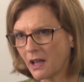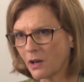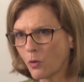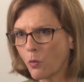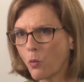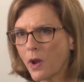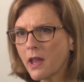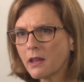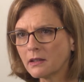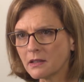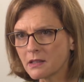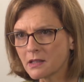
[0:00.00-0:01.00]
an
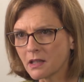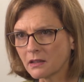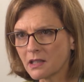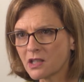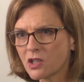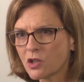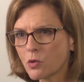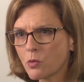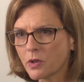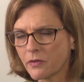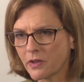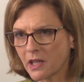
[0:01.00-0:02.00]
awareness that this
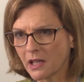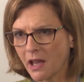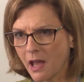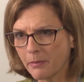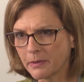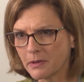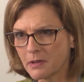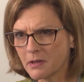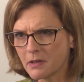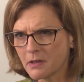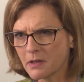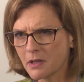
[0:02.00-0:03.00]
sort of thing
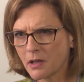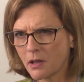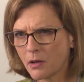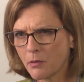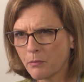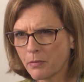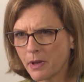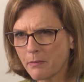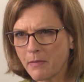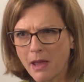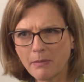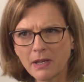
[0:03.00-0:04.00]
happens, but
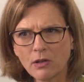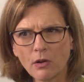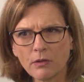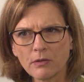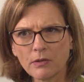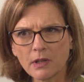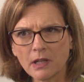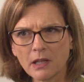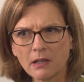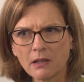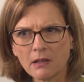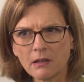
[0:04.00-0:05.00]
maybe not
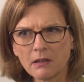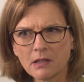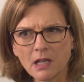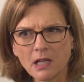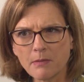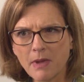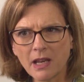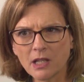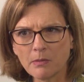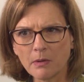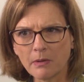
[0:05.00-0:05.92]
in senior management